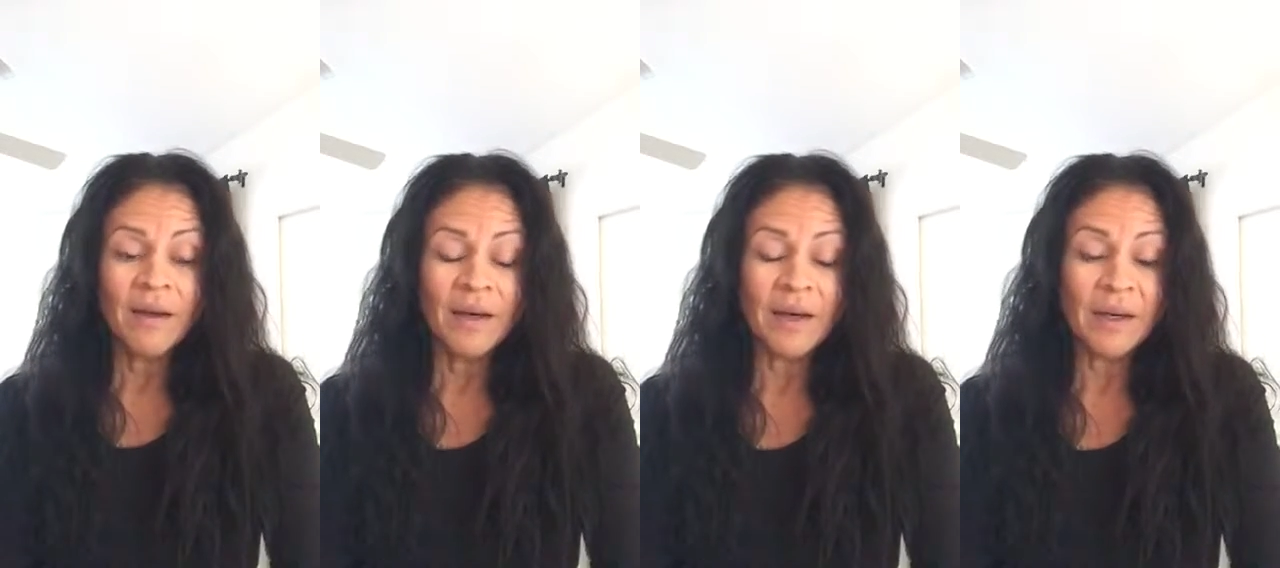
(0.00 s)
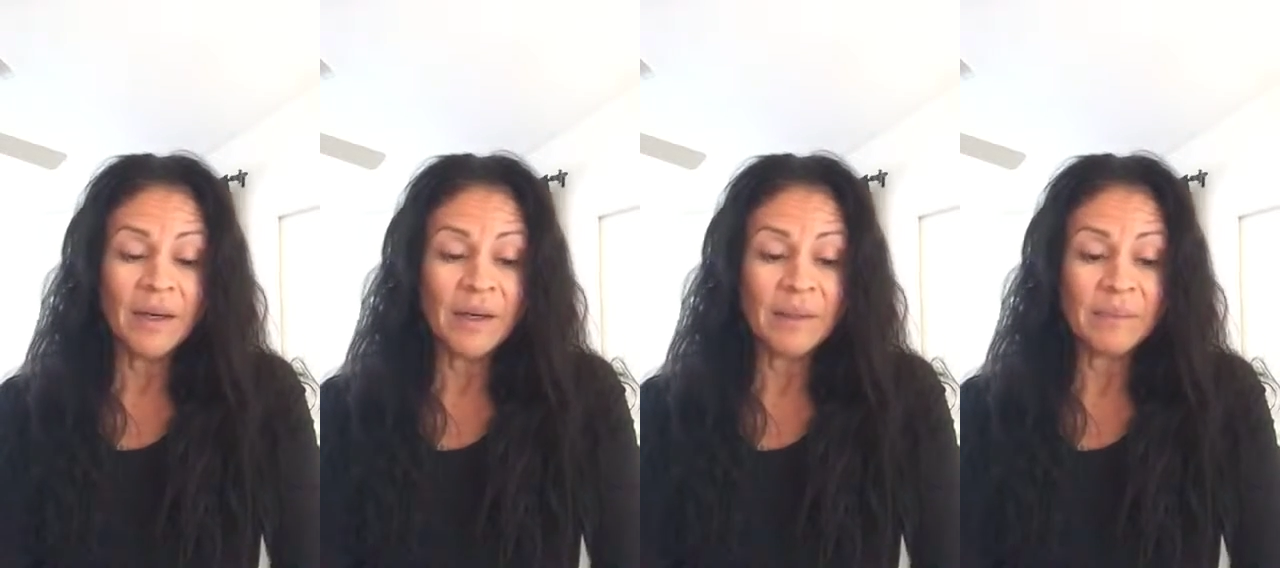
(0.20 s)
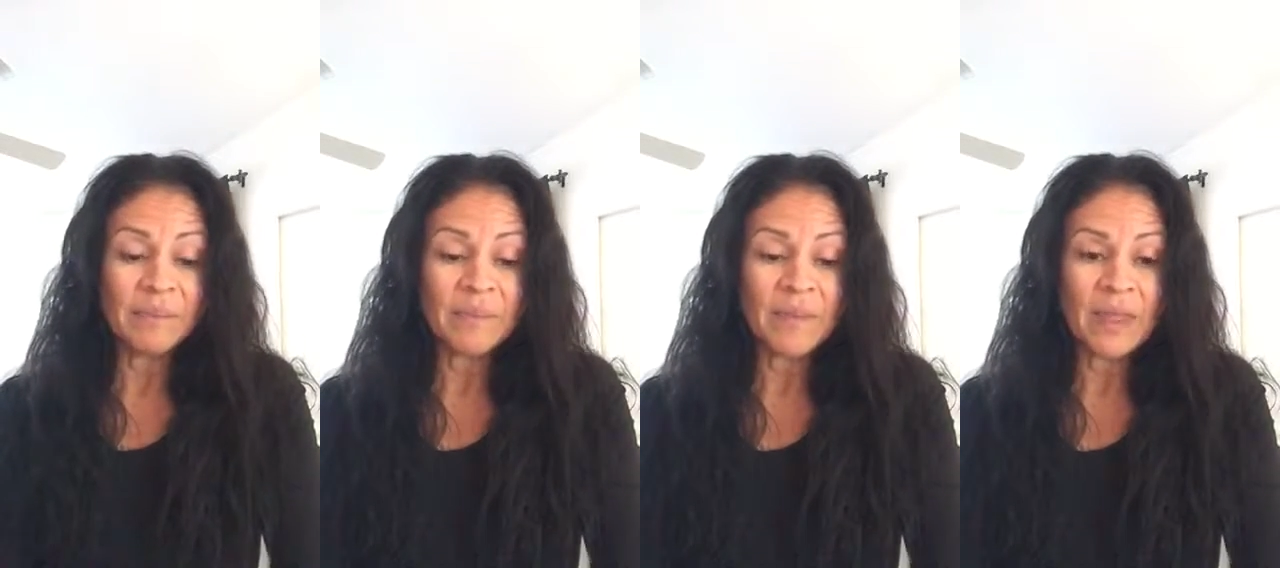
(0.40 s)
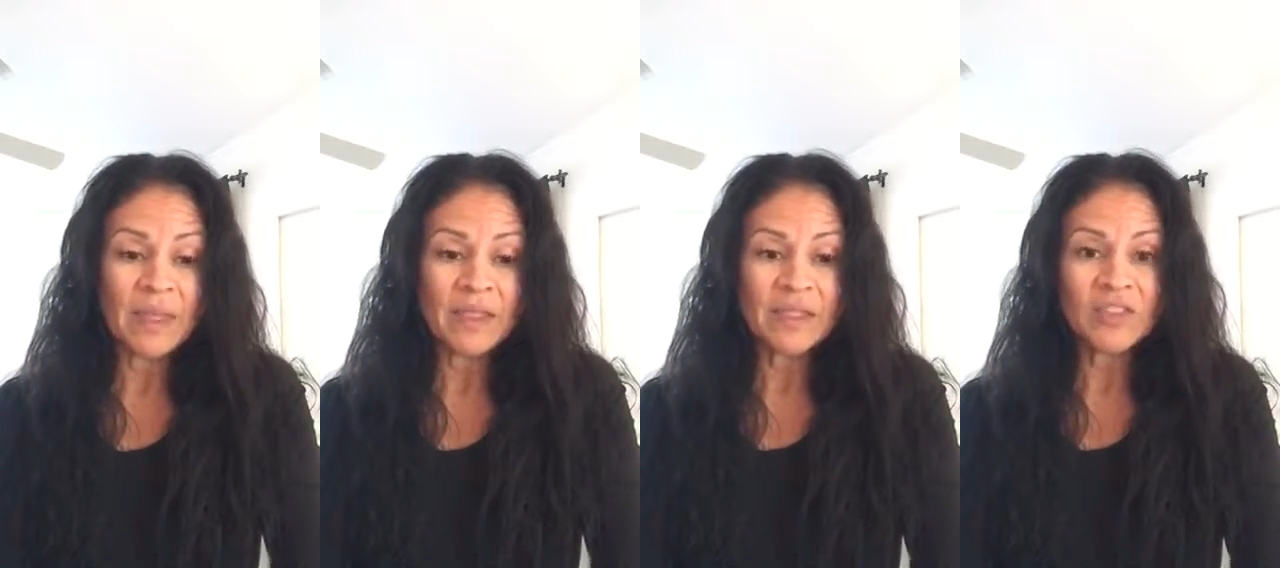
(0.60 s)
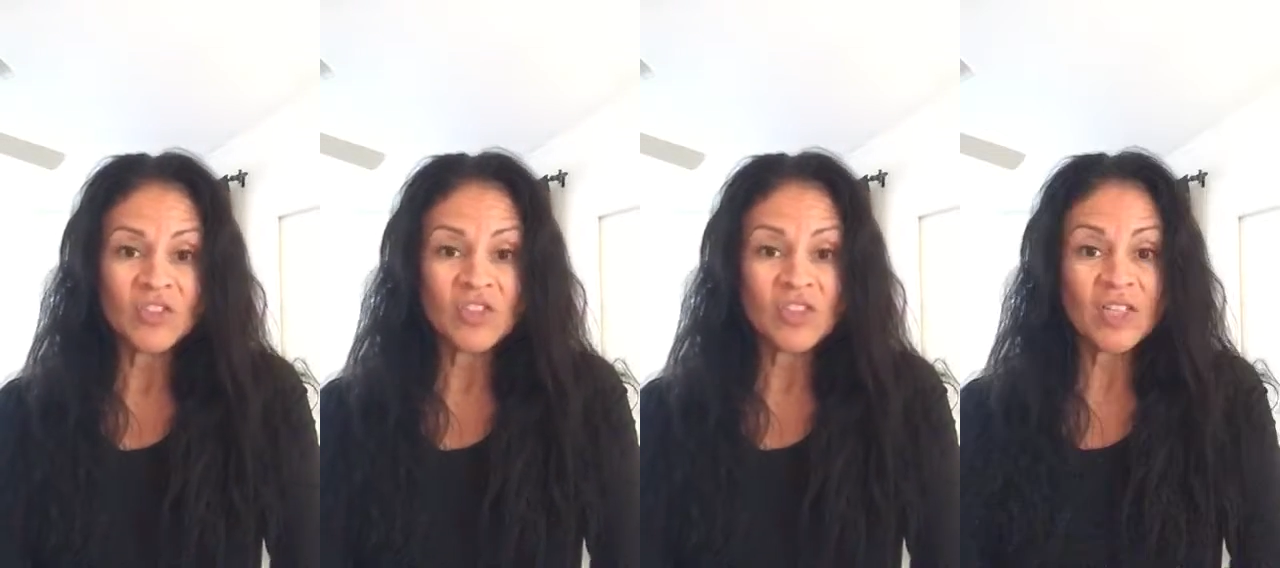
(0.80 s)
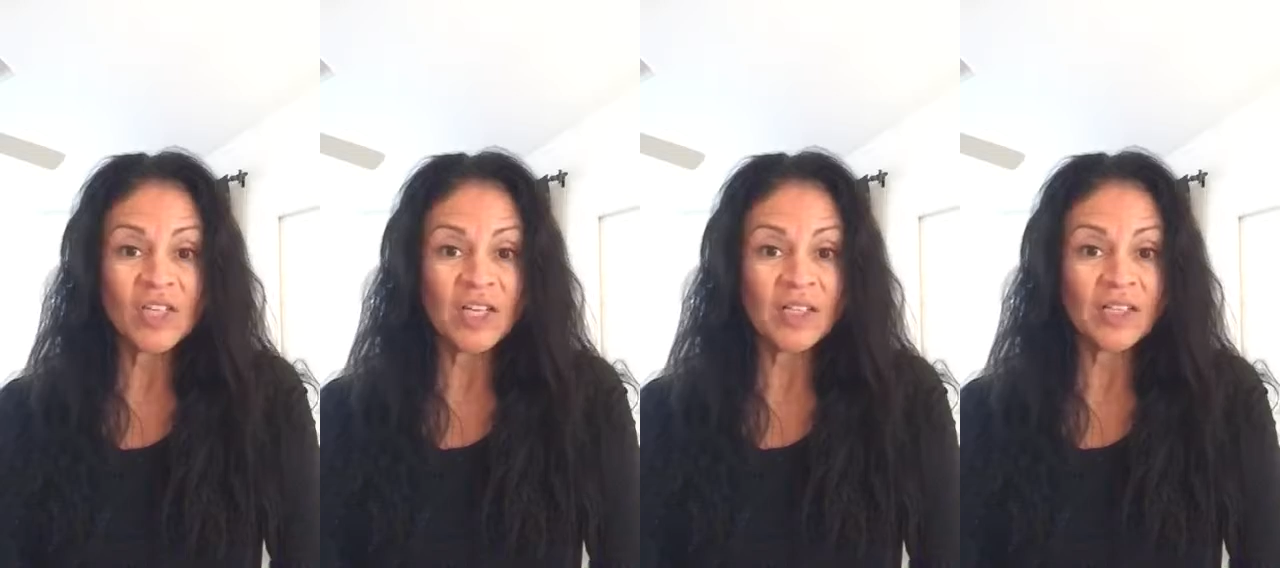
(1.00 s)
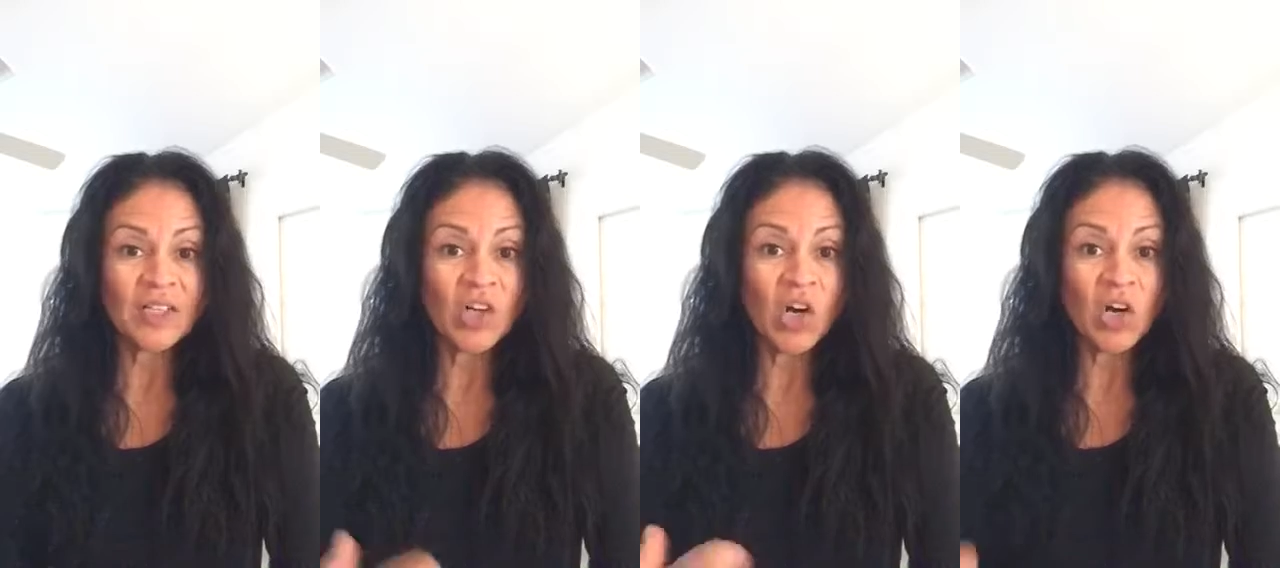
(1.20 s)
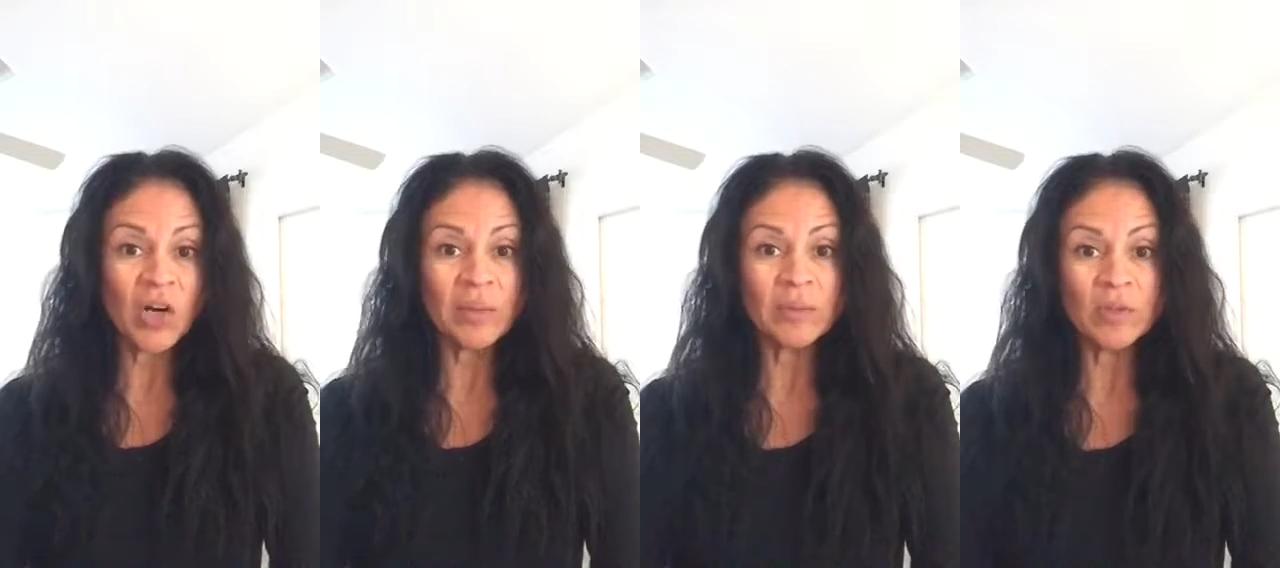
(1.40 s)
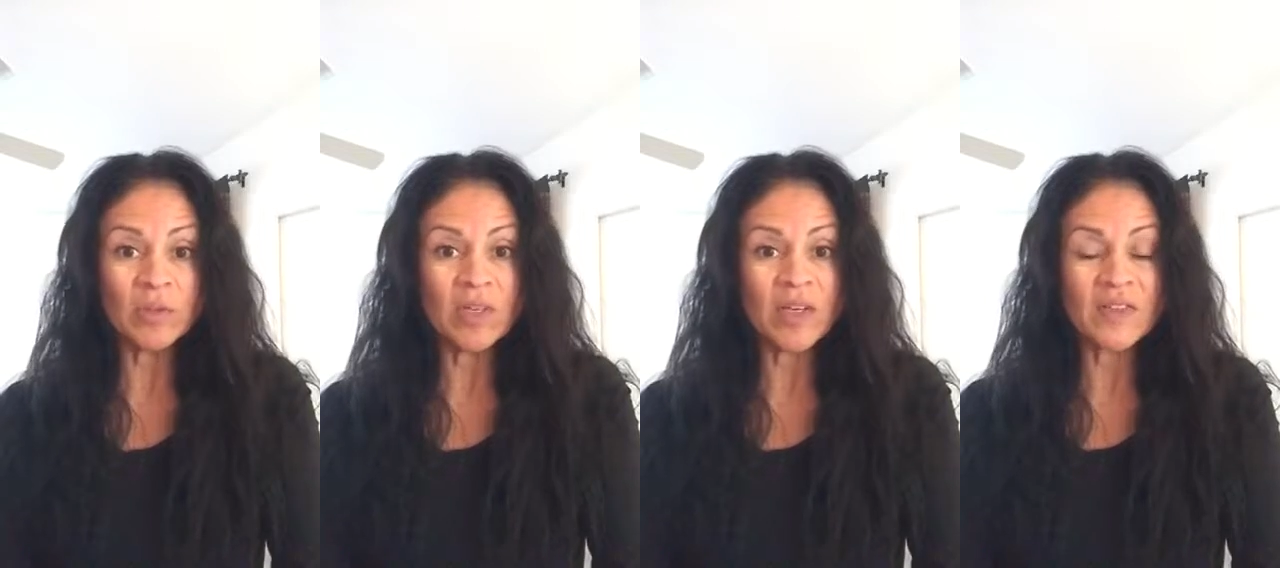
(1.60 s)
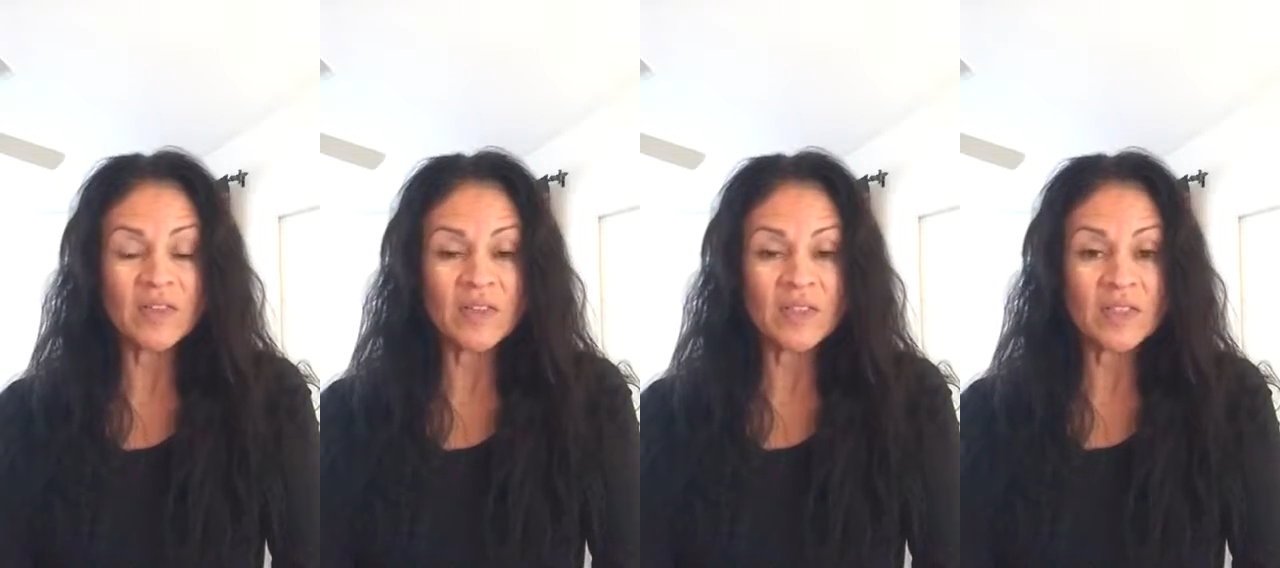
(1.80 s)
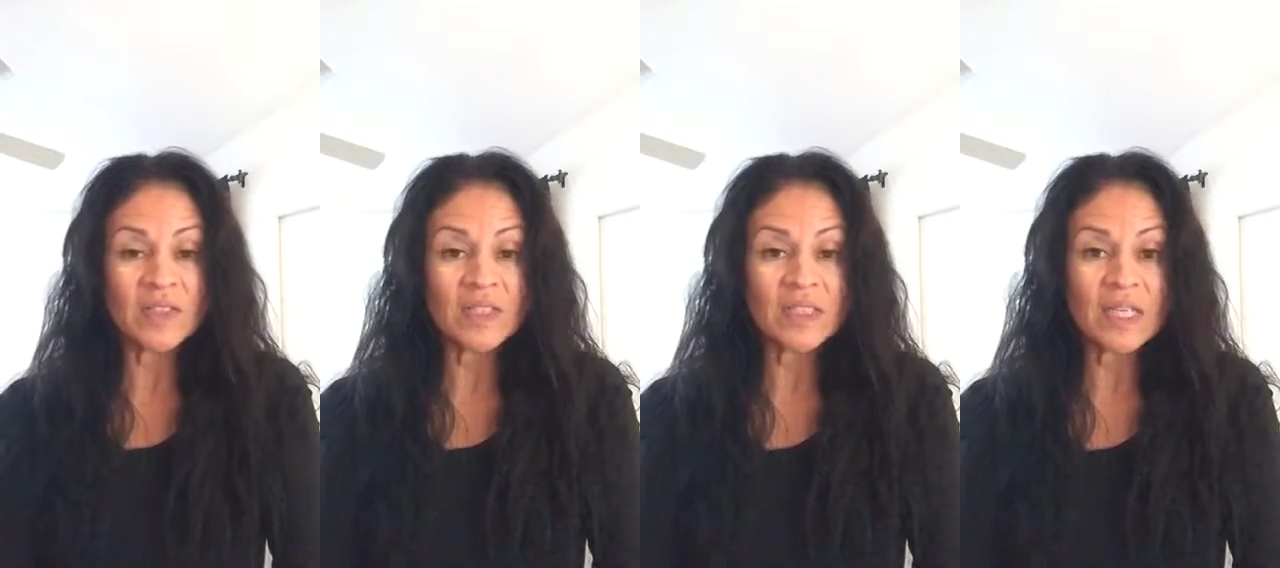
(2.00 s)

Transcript: And I just kind of caramelize it.